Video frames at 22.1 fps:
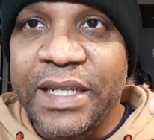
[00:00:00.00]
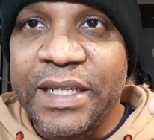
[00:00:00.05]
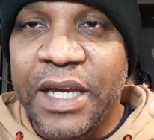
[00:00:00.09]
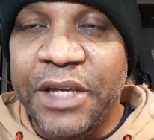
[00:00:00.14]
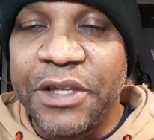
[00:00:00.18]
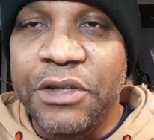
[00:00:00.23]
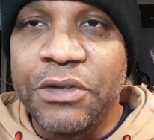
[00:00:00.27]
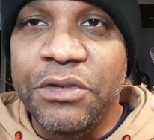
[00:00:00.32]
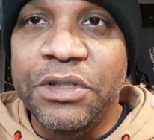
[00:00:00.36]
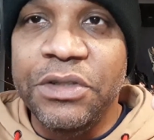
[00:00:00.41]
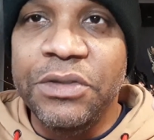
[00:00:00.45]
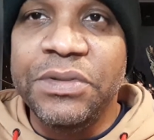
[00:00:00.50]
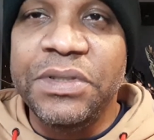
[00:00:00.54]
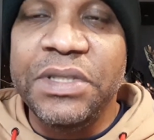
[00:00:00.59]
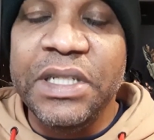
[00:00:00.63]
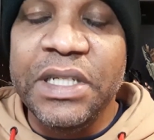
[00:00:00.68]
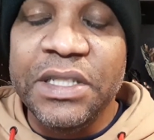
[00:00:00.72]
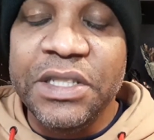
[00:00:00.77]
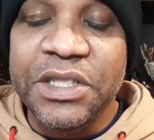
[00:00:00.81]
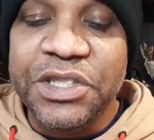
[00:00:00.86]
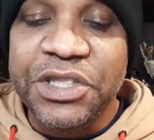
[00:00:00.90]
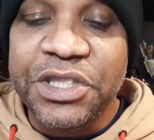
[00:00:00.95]
Now, you do see
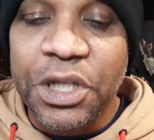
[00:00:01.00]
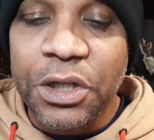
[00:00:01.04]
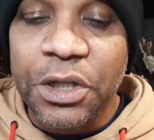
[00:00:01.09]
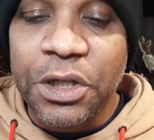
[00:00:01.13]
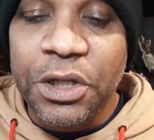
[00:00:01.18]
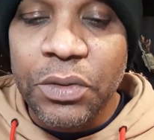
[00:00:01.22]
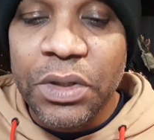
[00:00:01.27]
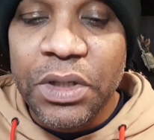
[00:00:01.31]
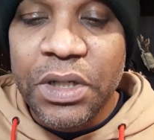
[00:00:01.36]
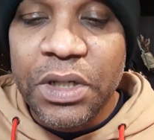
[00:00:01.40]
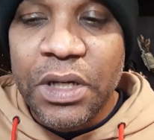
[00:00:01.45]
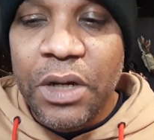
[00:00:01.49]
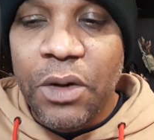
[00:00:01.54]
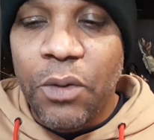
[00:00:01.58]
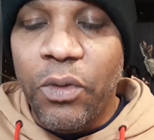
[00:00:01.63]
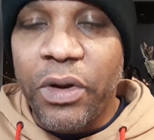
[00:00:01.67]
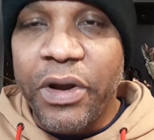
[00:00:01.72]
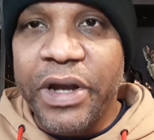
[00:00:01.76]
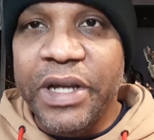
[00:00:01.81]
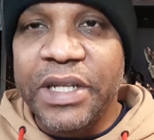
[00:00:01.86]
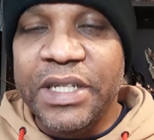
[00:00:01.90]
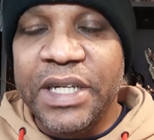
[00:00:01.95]
in the show
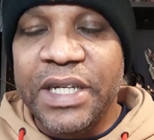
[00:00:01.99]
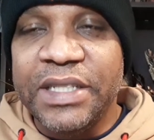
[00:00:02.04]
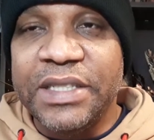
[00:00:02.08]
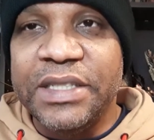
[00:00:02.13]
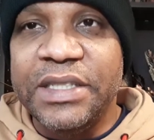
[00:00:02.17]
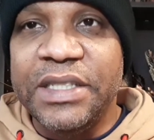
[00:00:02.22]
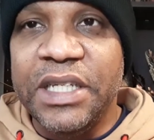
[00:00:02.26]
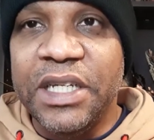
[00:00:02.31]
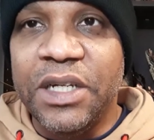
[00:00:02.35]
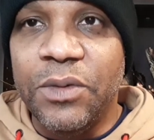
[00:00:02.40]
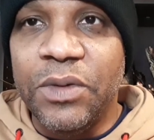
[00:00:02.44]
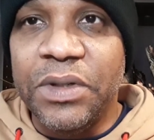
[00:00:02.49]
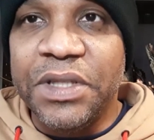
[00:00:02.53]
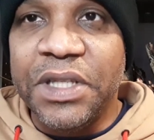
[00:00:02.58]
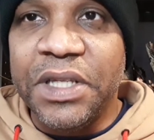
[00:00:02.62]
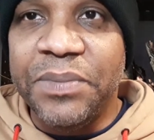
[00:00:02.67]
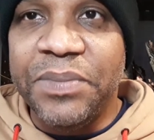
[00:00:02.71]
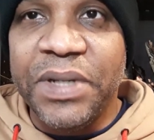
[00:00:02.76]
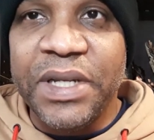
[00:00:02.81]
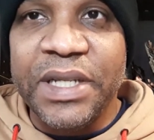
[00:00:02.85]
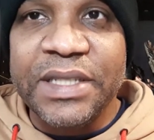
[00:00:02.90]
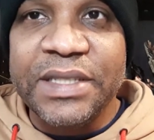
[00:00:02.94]
where it does deal with
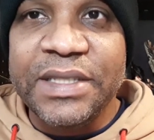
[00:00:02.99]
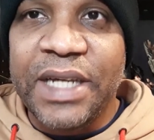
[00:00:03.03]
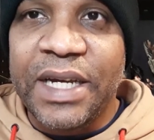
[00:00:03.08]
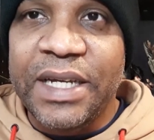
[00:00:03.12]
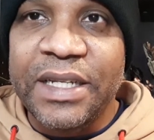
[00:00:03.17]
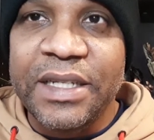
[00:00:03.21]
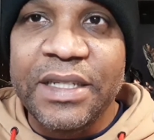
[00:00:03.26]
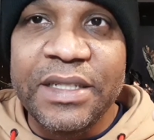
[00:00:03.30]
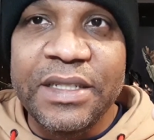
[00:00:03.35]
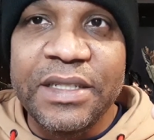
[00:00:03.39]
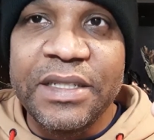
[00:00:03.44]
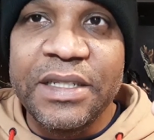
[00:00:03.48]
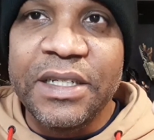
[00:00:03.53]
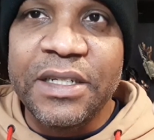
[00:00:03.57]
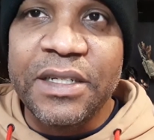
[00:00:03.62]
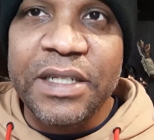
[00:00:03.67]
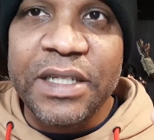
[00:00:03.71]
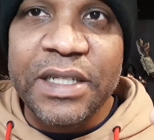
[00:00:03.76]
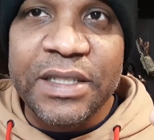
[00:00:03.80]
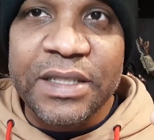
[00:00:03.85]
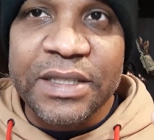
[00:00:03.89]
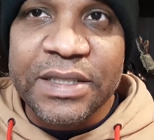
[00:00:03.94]
it, but it's not
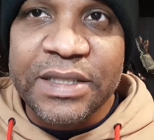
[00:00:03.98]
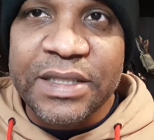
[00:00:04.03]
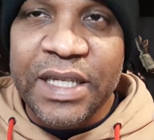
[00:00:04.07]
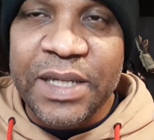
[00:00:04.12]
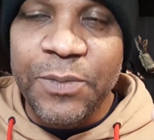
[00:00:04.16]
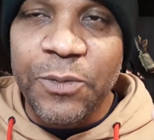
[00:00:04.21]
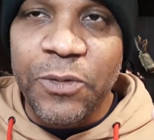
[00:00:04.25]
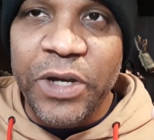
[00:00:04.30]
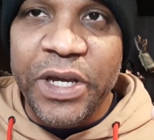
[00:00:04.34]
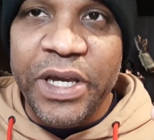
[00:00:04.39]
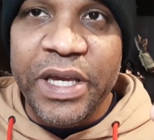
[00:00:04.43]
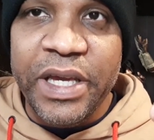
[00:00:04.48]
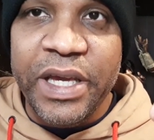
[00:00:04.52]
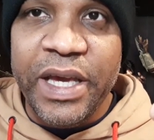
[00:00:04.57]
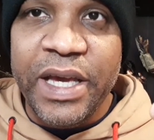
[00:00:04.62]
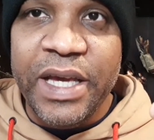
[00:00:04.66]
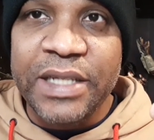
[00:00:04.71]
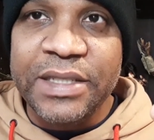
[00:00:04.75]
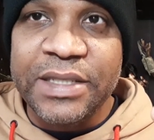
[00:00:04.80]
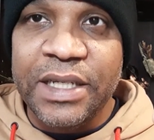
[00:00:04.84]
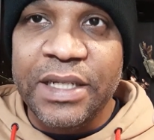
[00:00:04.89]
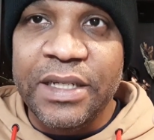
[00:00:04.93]
nearly in the same way
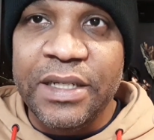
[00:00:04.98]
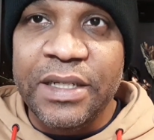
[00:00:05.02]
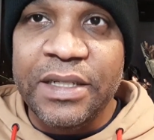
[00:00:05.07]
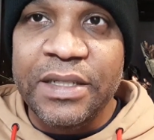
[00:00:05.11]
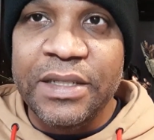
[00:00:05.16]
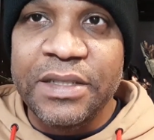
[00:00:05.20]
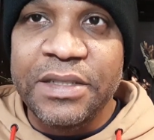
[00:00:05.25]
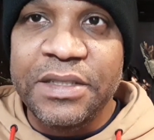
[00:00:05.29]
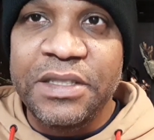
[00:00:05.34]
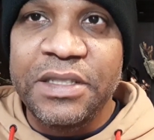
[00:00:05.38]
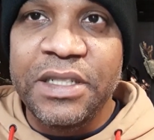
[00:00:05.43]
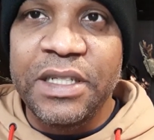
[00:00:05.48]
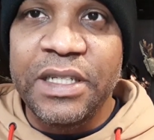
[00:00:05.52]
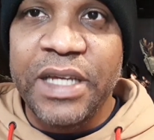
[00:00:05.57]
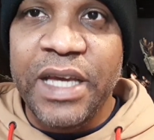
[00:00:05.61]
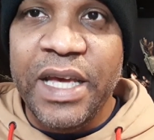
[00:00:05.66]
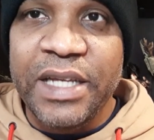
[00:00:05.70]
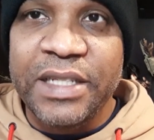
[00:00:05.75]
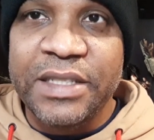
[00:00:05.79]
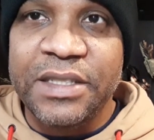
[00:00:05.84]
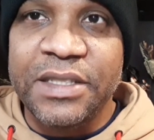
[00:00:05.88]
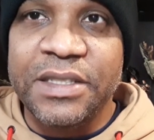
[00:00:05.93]
as a shitty
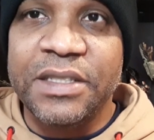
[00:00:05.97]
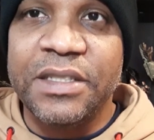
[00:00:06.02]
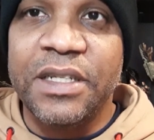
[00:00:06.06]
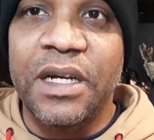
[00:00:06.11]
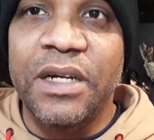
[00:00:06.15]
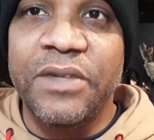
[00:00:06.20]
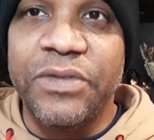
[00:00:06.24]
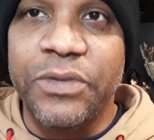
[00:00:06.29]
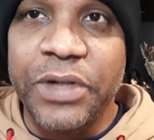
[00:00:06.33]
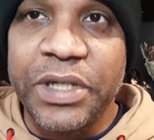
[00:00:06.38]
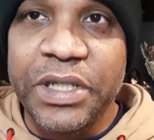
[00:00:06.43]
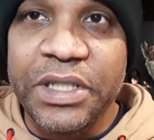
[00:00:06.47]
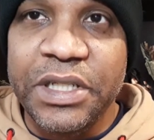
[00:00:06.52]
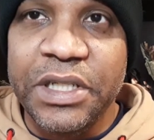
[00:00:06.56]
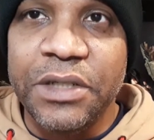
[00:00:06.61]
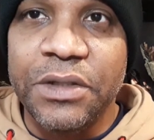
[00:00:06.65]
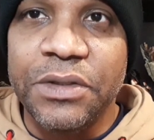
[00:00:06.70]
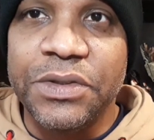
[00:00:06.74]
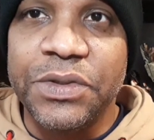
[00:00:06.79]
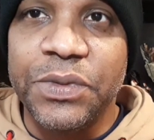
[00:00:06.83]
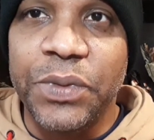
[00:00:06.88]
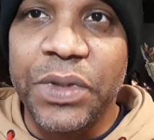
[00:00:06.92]
ass Discovery
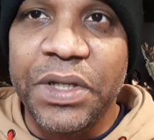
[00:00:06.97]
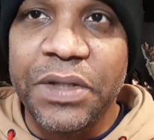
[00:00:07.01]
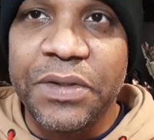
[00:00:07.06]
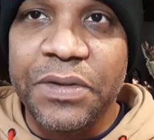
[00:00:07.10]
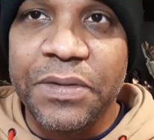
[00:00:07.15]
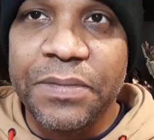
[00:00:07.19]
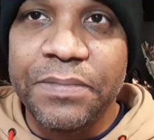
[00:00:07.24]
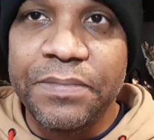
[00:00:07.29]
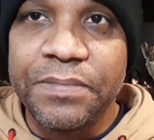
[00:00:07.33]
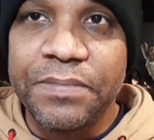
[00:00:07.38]
deals with.